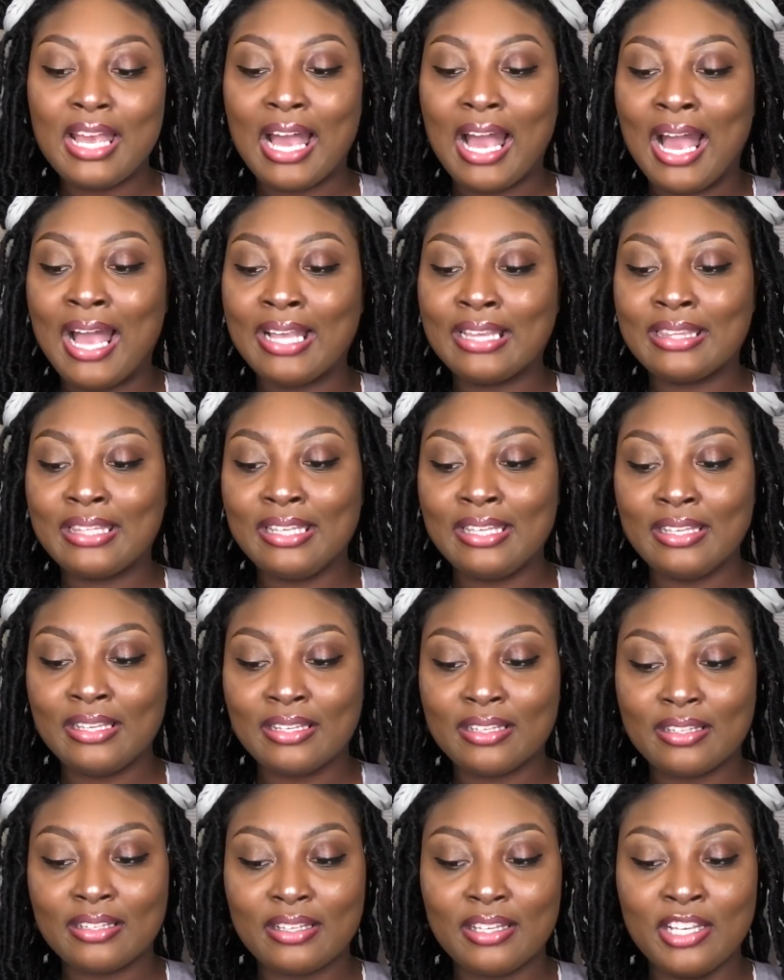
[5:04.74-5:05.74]
I
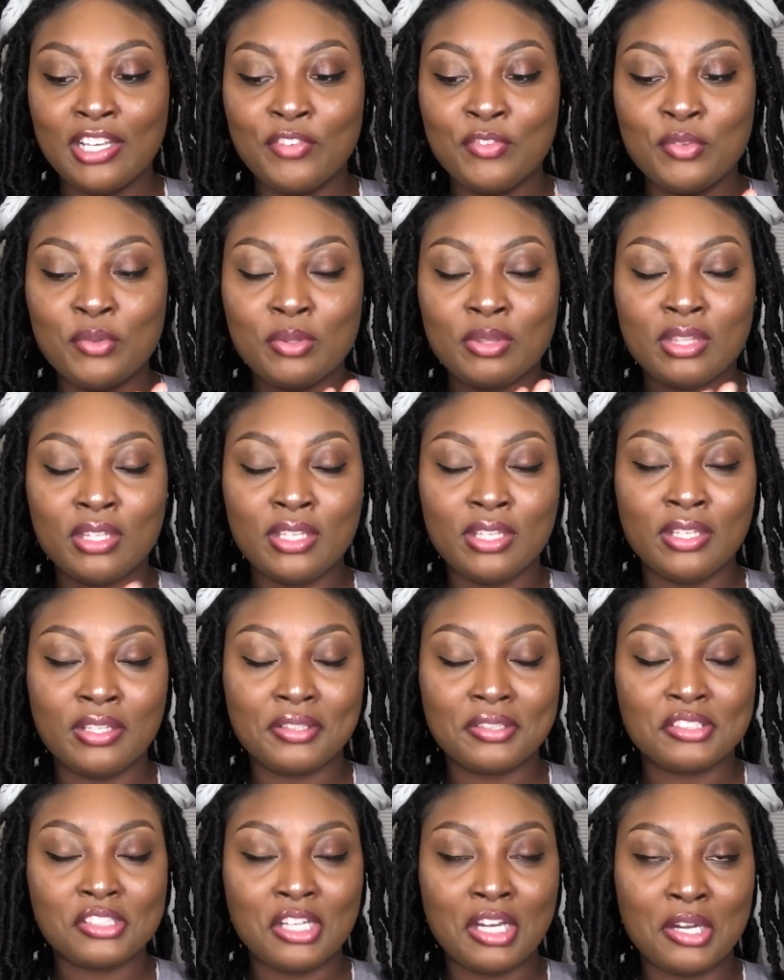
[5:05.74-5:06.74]
think if you
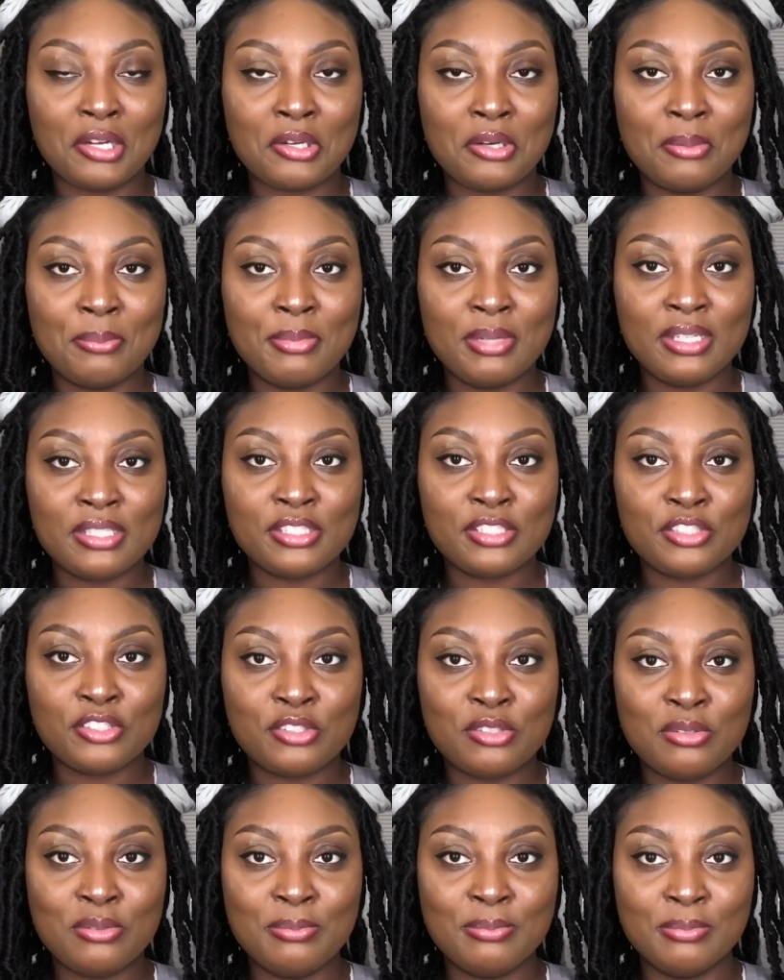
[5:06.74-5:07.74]
think choco musk is
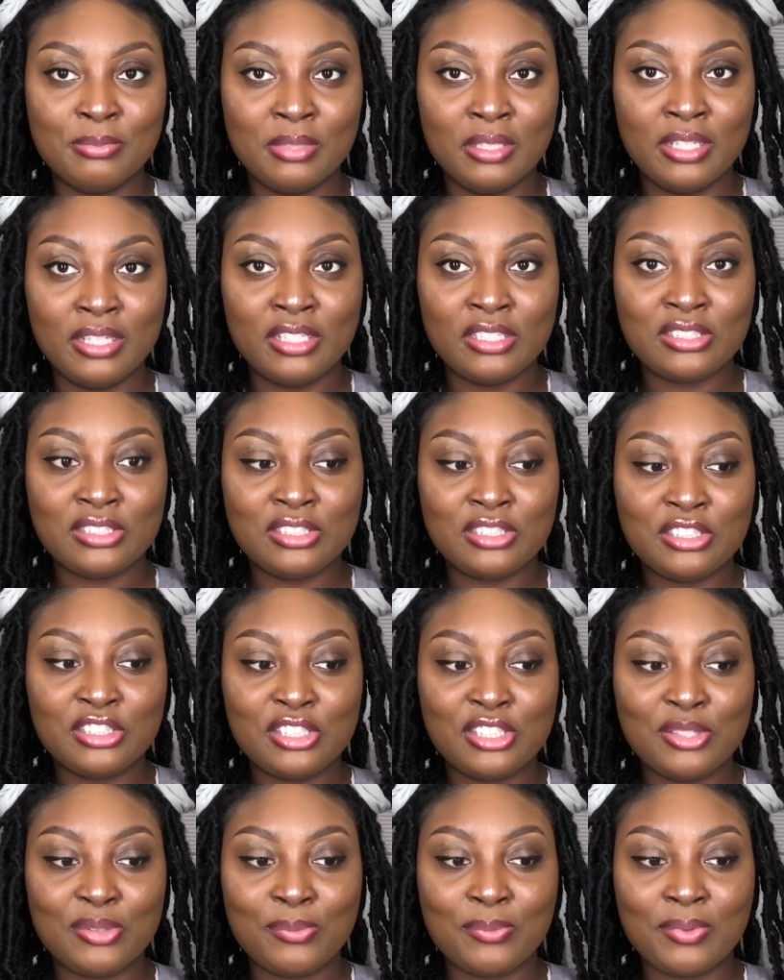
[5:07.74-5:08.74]
too much
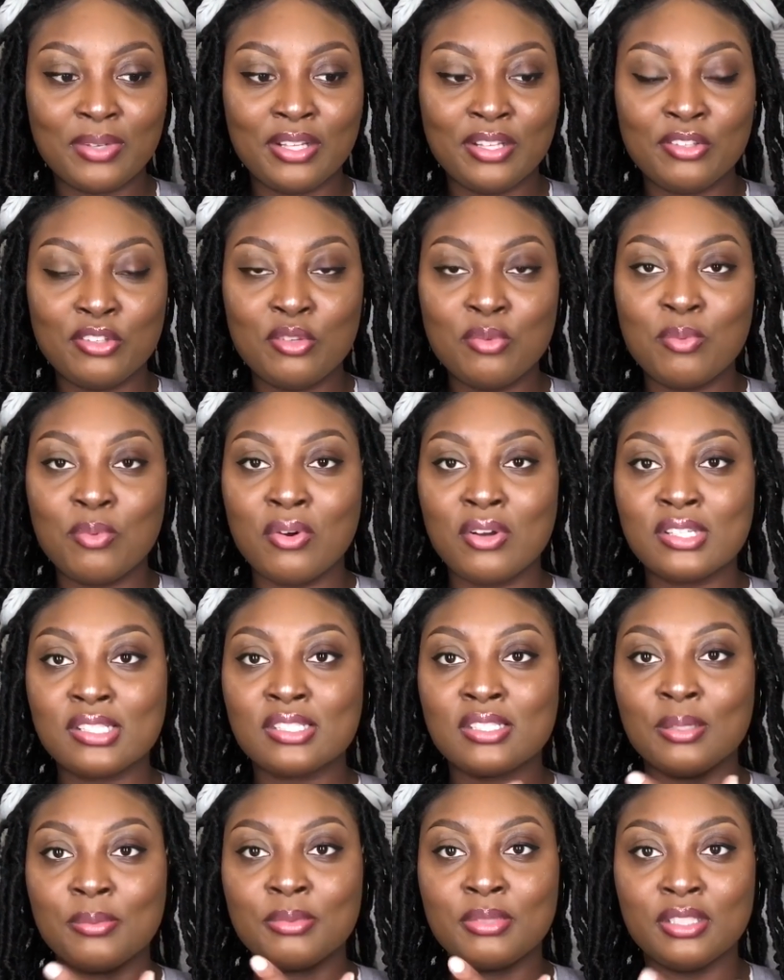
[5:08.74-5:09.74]
and you want
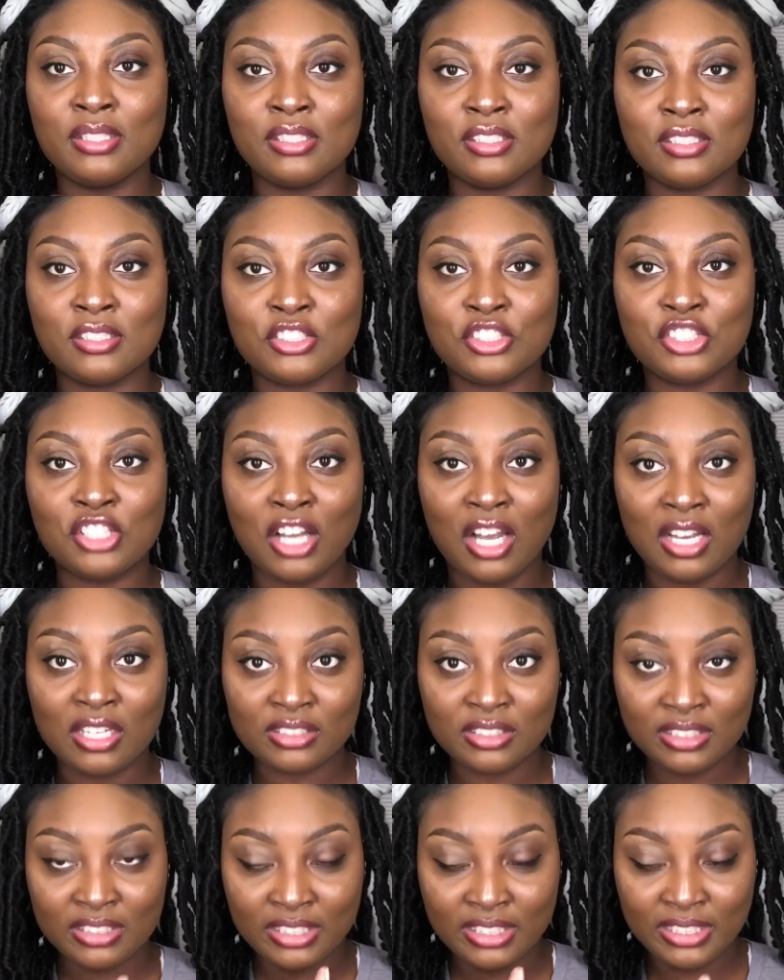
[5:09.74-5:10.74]
something
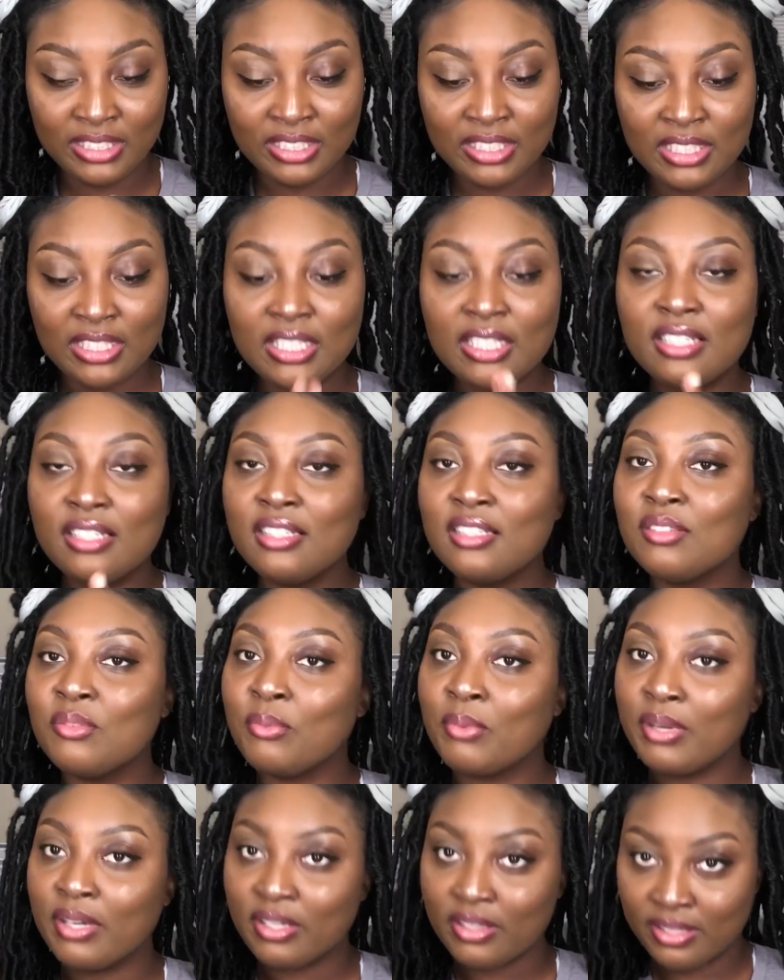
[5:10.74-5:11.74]
chocolatey,
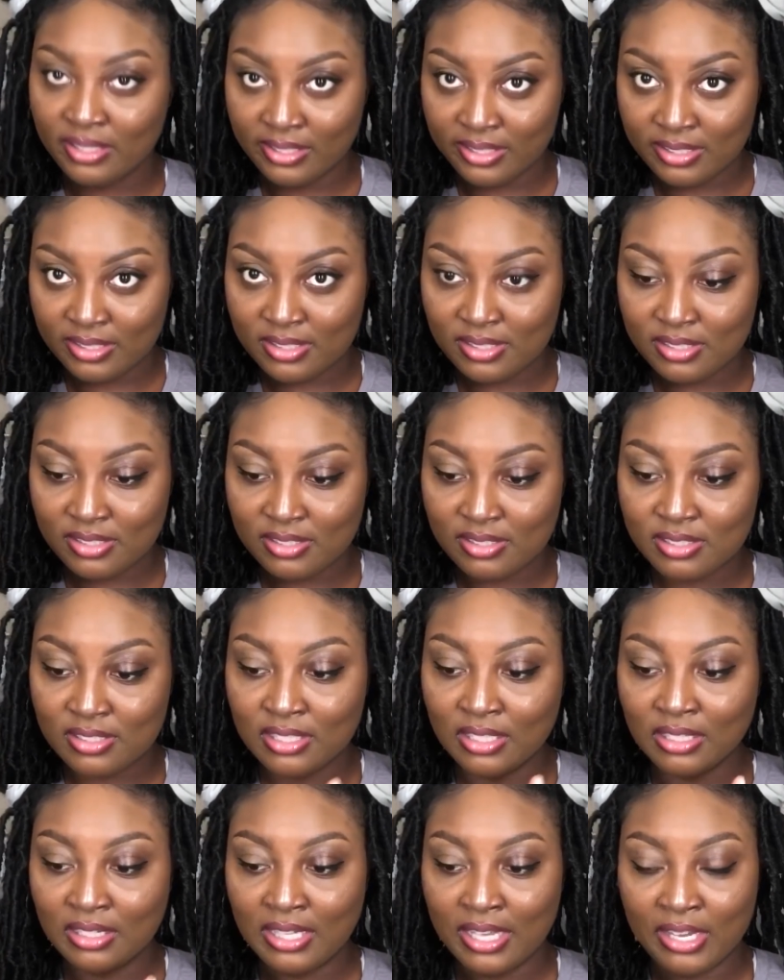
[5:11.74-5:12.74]
wear this
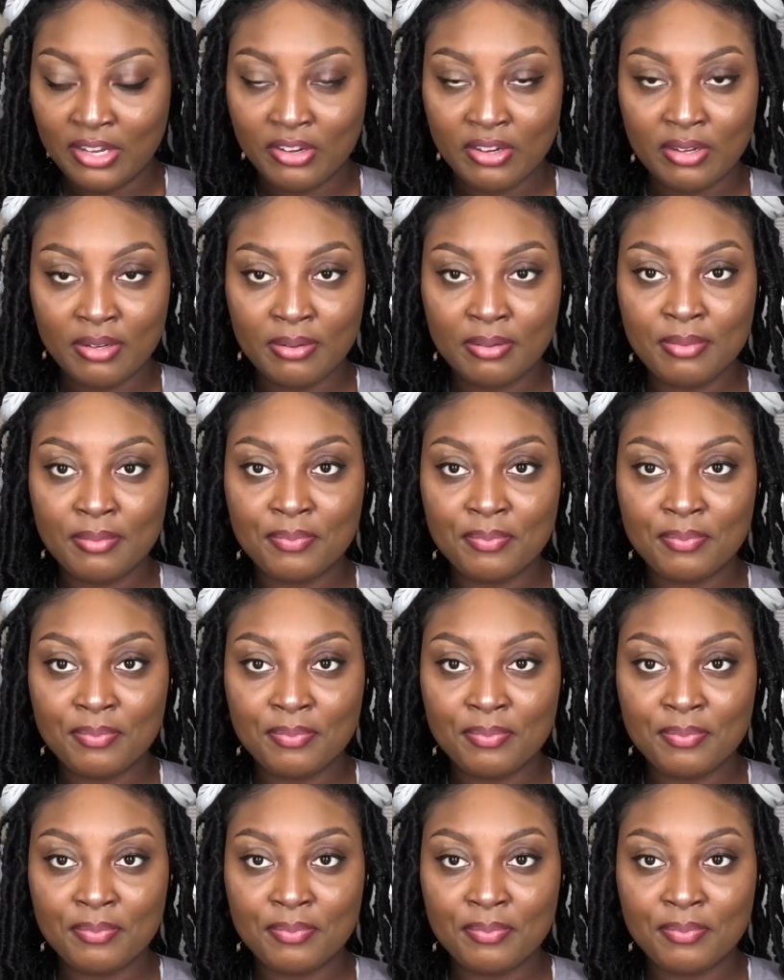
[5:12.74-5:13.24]
to layer